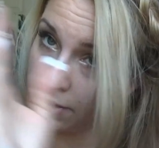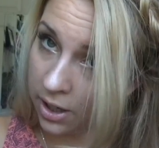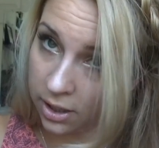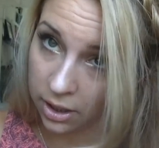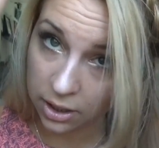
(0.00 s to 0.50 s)

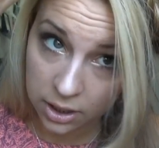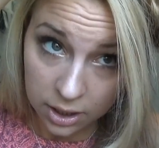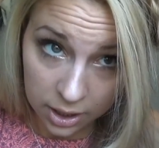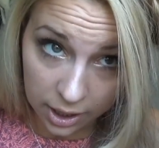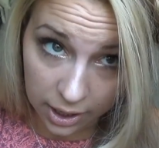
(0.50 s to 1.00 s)
it
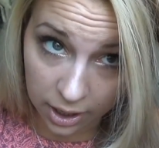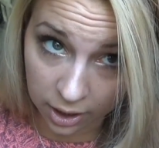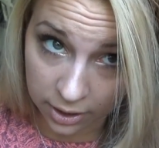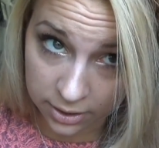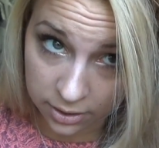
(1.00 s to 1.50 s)

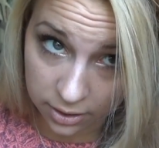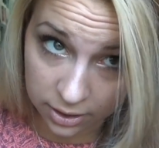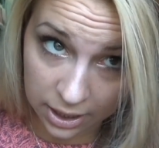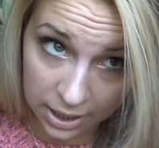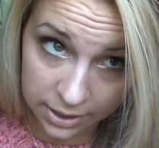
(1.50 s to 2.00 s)
and
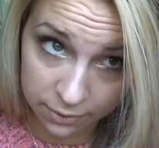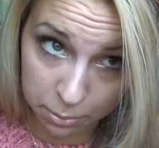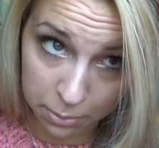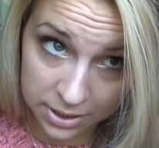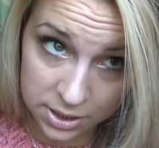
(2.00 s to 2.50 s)
not
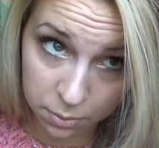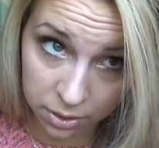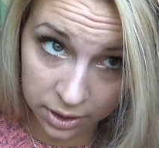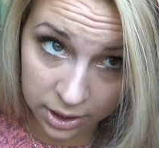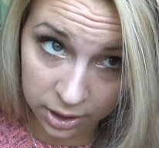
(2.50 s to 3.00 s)
even mess
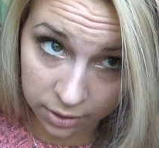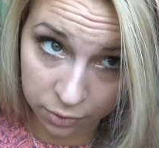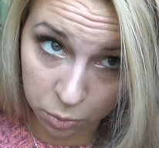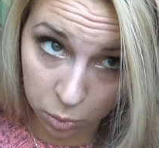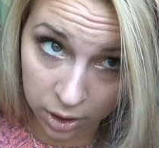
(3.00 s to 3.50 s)
with it. If
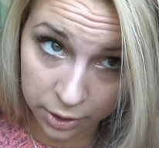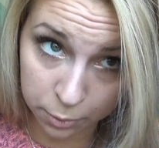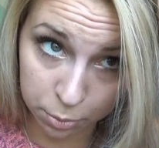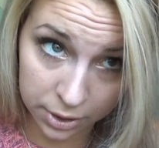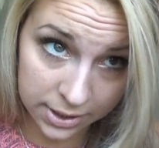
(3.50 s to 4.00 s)
you want your
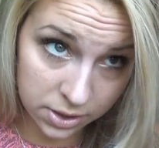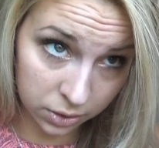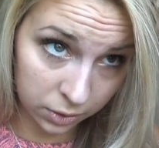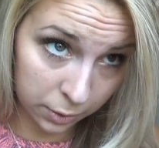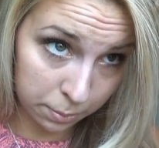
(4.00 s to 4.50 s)
braid to
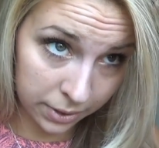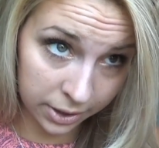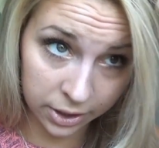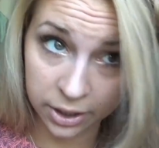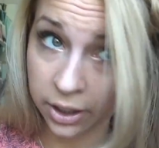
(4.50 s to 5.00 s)
look
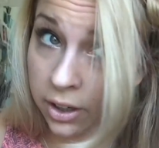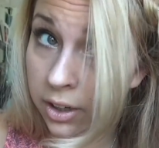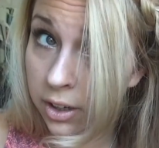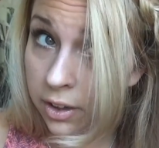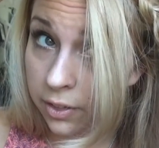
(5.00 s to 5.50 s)
bigger,
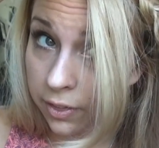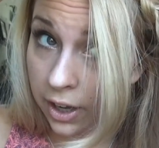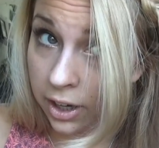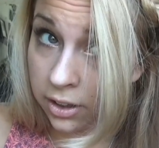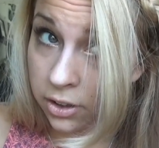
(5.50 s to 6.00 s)

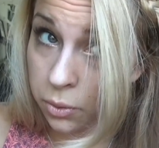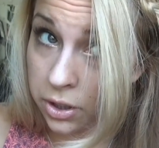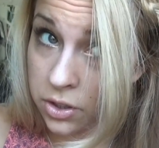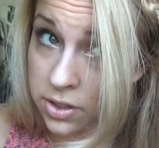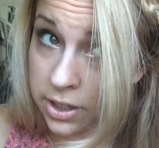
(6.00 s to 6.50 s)
then you
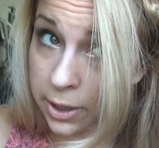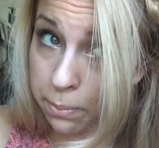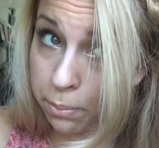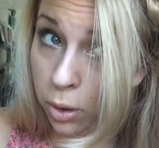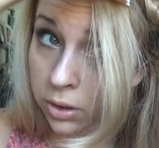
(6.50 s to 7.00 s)
can just
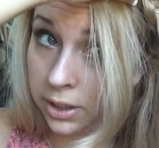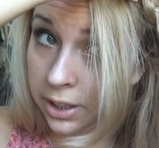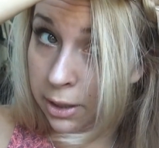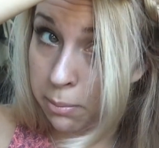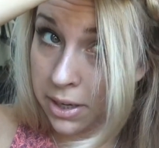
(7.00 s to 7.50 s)
keep
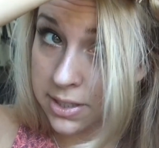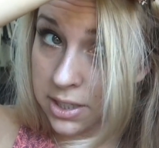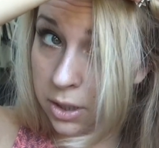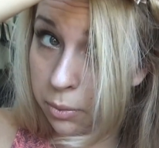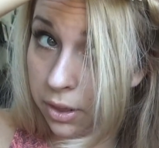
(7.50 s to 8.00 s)
pulling and
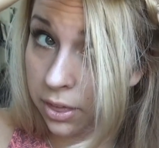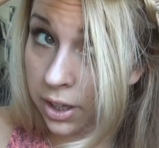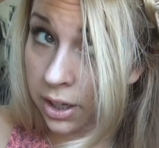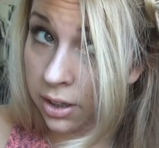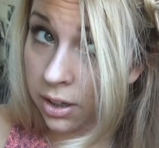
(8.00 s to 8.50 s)
messing with
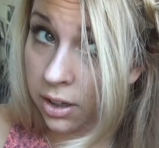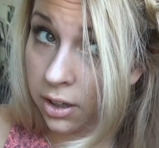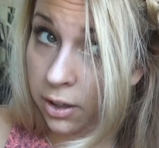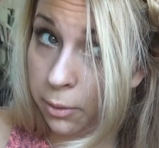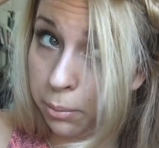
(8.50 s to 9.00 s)
it.
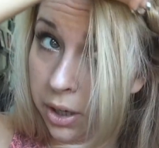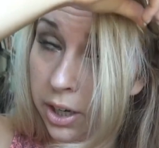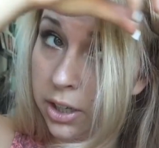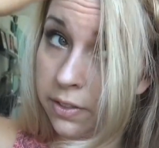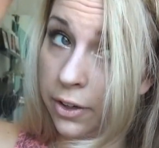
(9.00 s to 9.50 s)

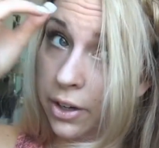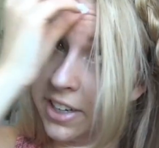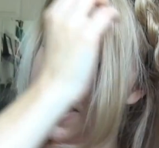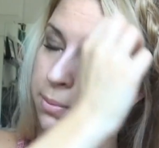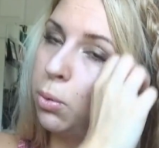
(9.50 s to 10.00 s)
But there
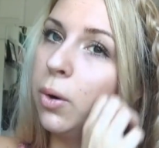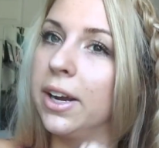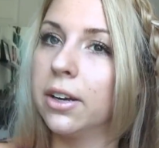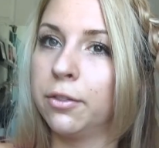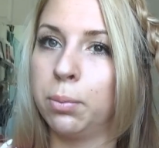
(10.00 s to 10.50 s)
is a
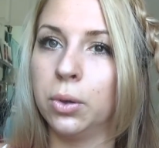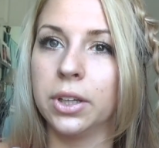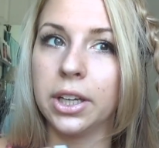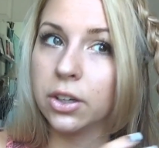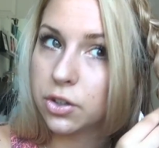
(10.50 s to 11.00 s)
point of
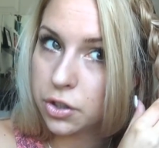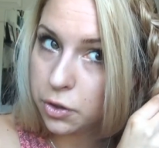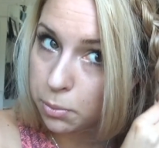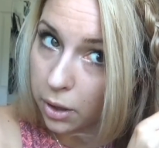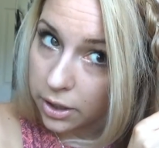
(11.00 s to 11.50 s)
pulling
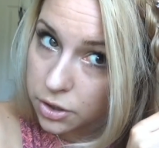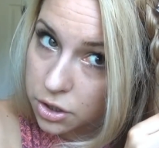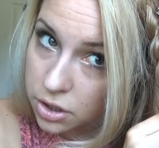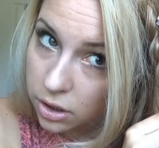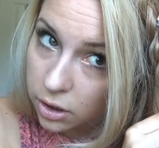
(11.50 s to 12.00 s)
too
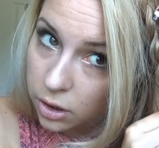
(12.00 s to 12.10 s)
much